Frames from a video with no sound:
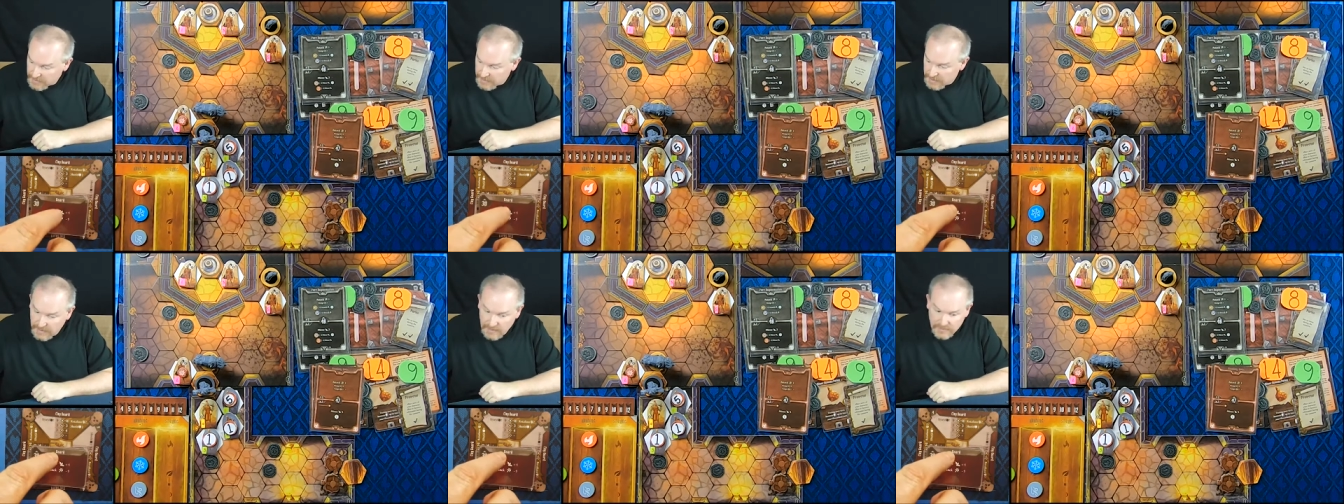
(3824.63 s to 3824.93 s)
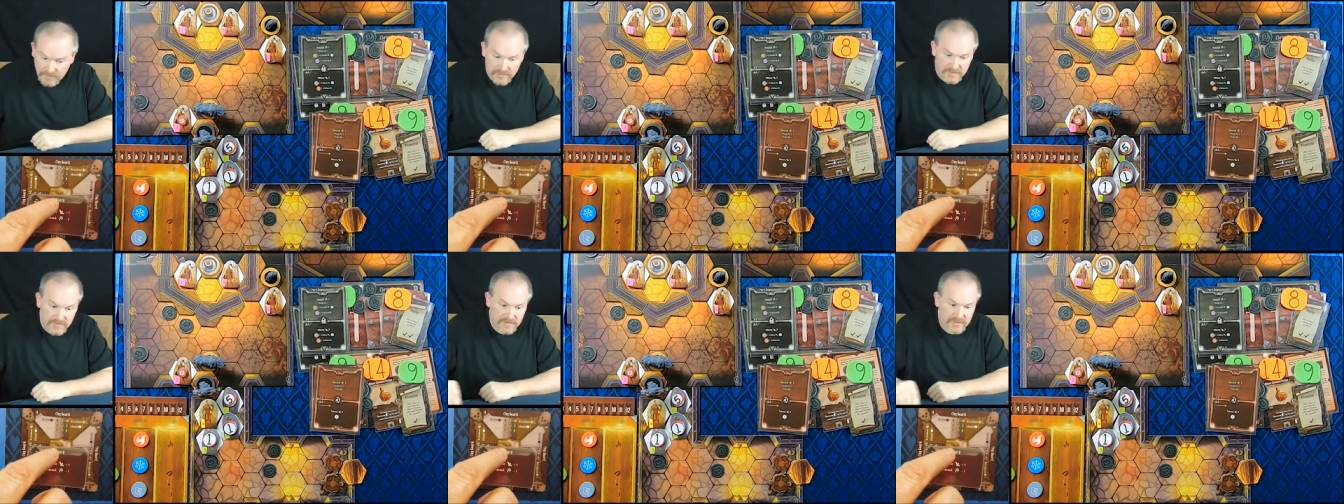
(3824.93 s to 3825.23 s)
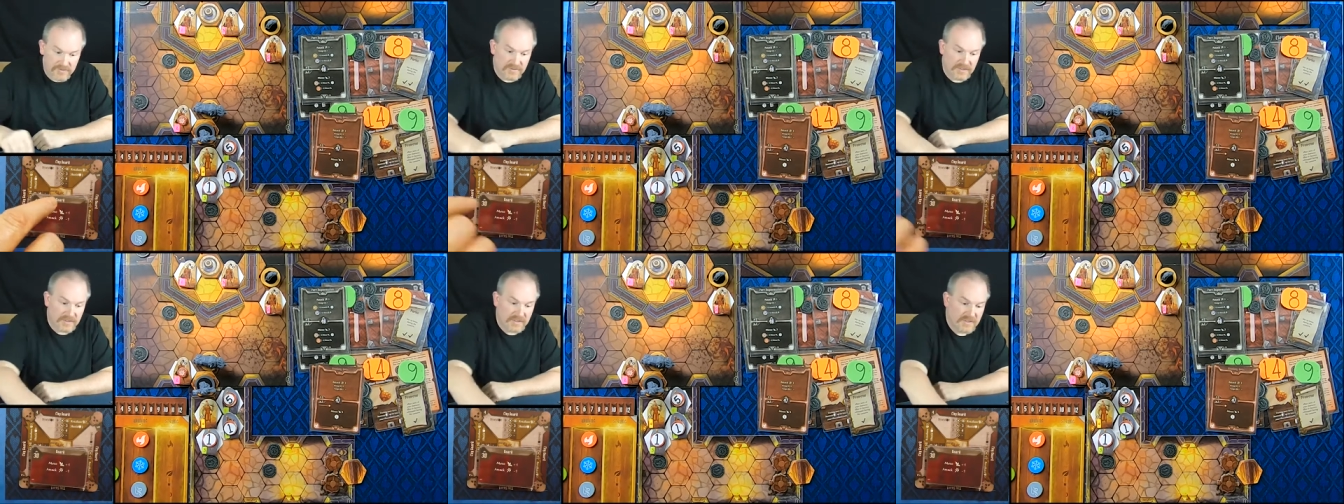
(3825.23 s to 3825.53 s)
So it's
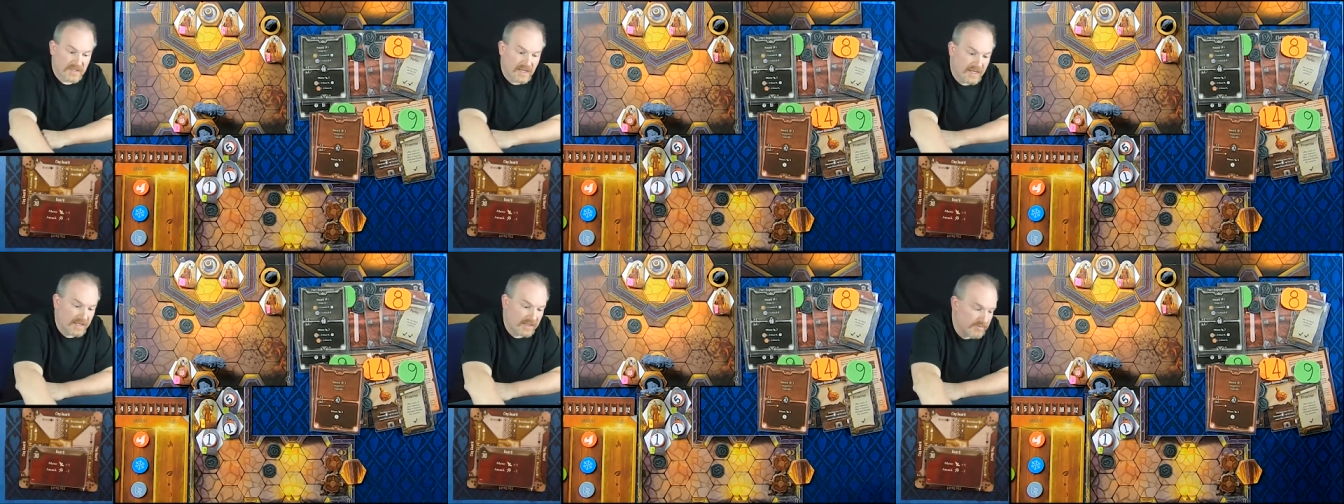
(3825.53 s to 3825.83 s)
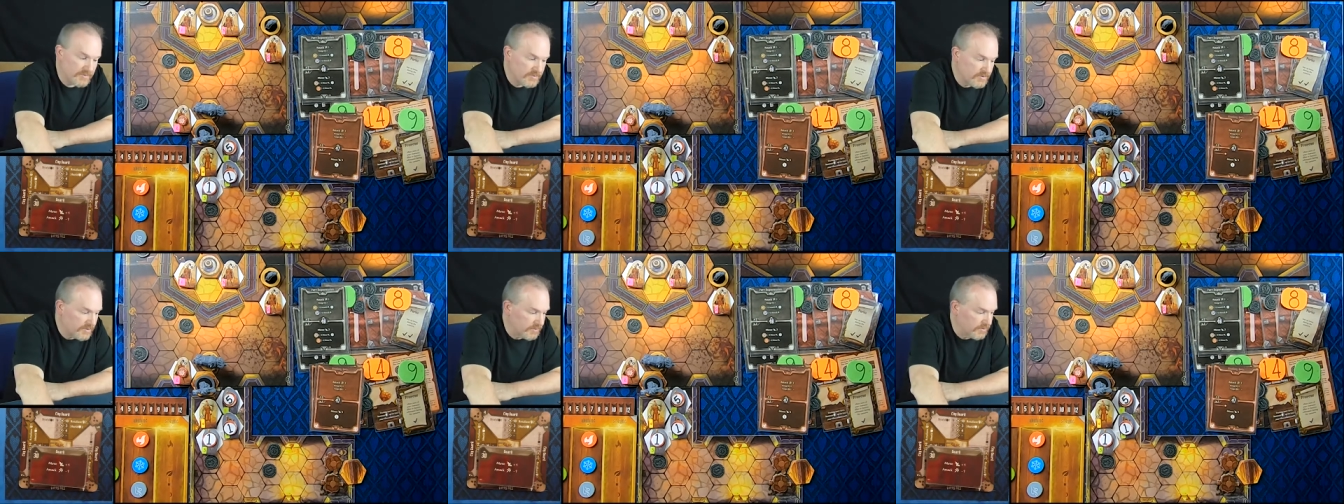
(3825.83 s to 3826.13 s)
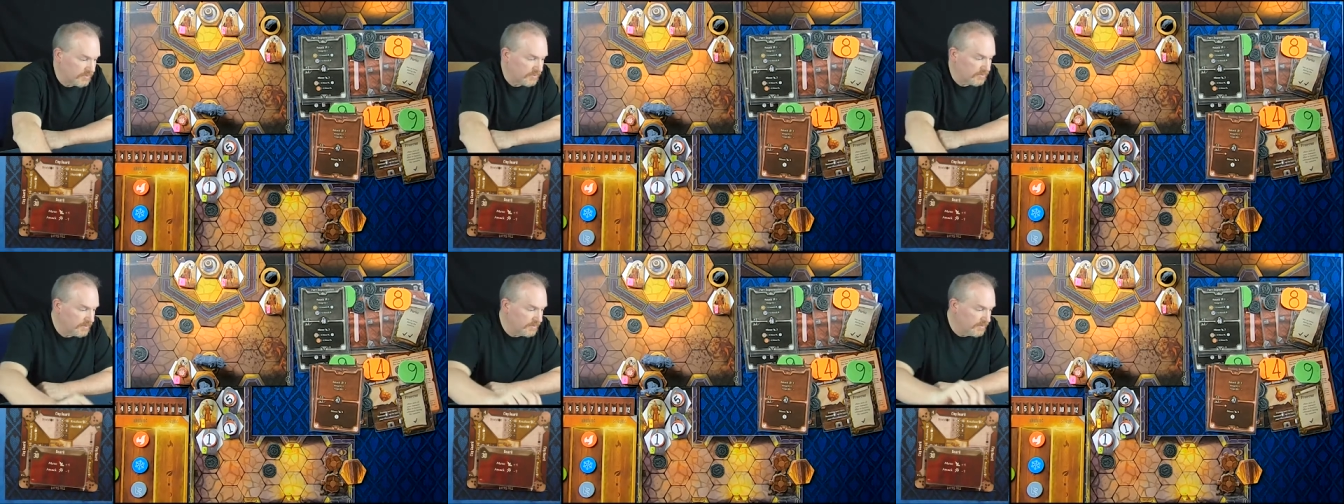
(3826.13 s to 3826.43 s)
just an attack of
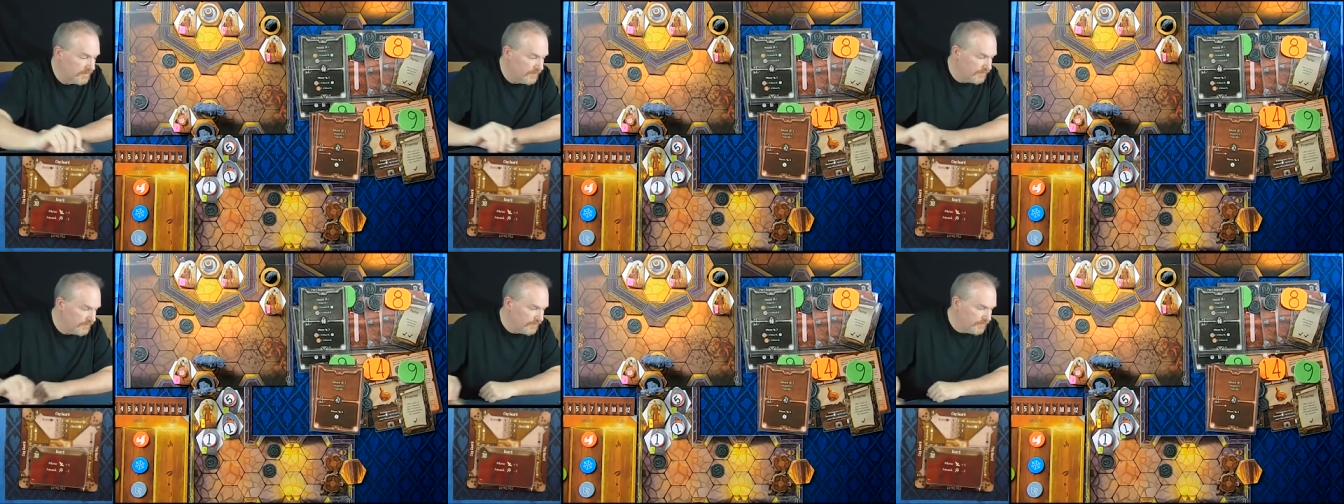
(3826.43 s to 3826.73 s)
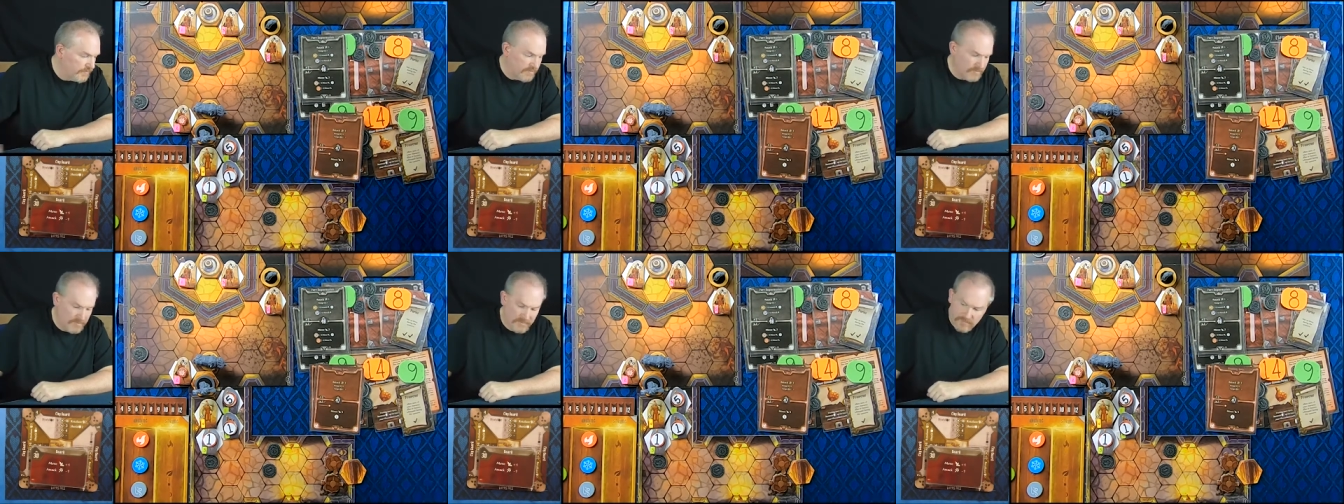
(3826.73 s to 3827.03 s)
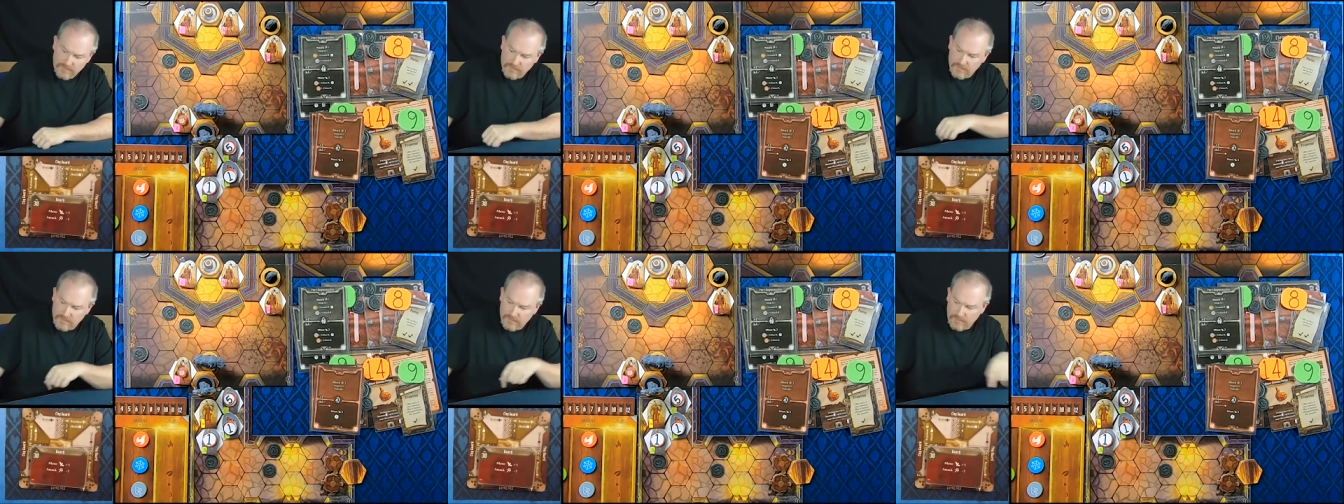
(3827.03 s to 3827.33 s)
2
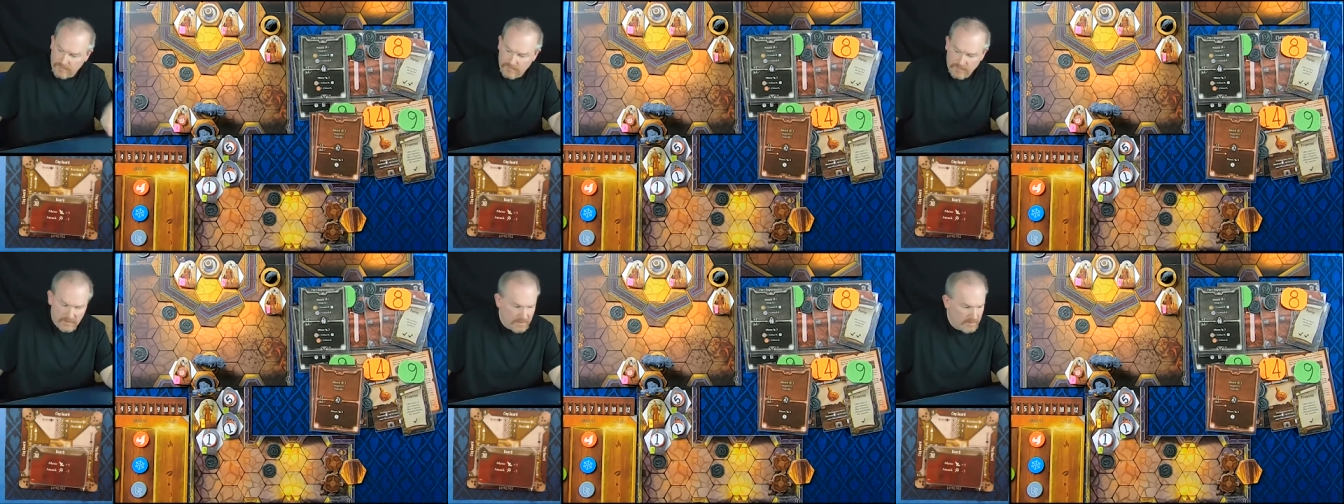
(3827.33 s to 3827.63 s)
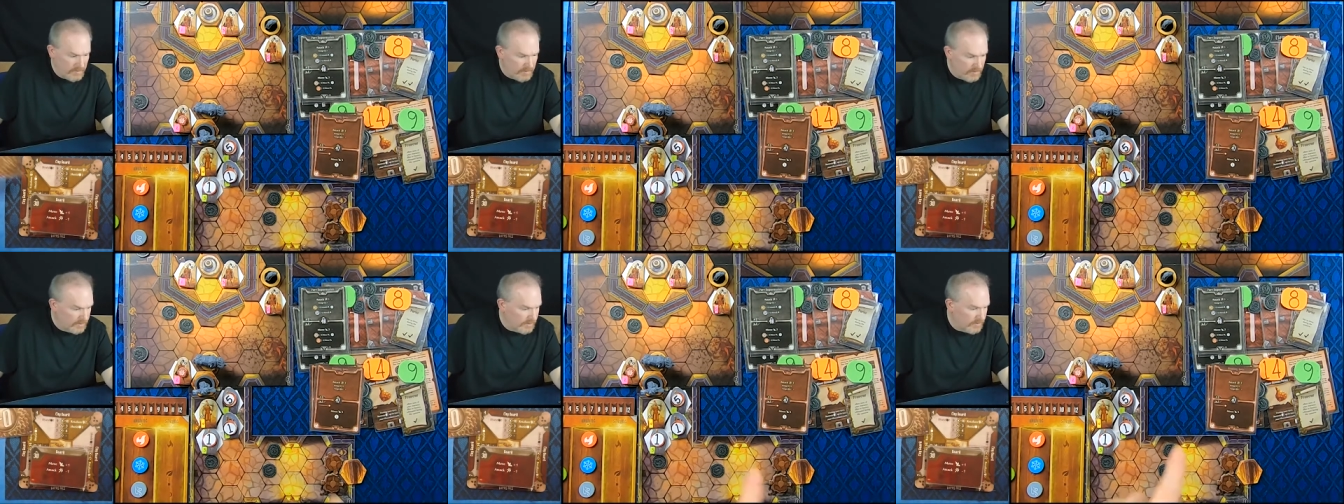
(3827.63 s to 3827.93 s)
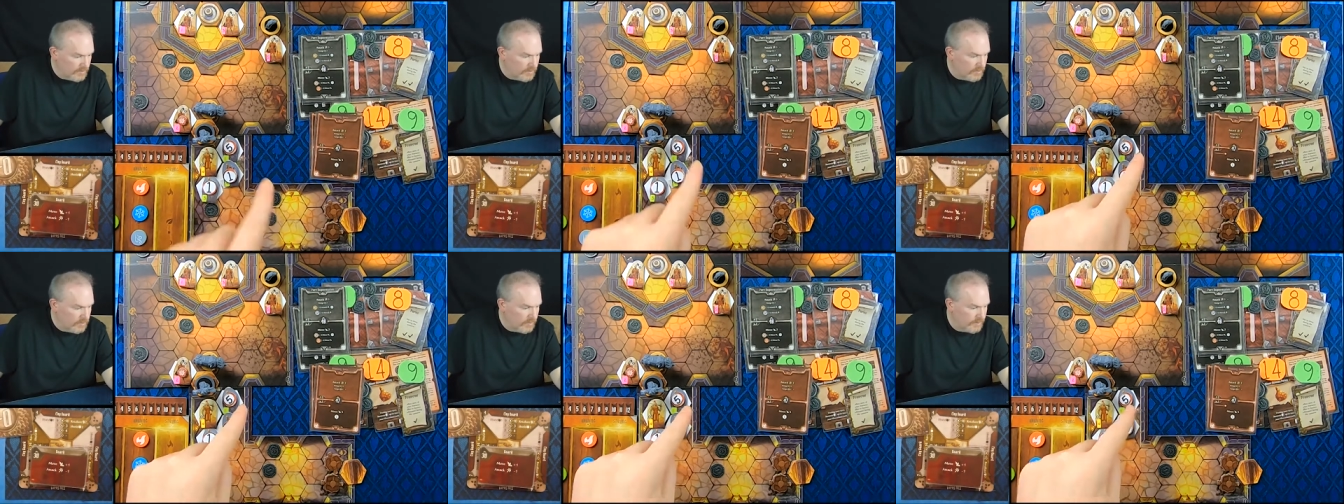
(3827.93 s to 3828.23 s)
on
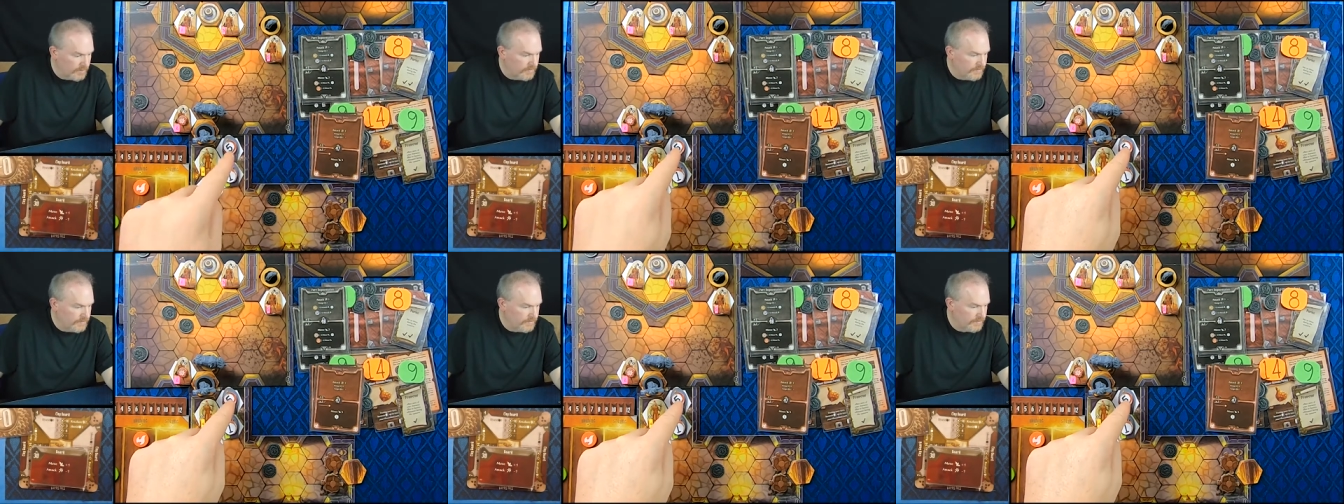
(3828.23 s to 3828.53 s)
number 1.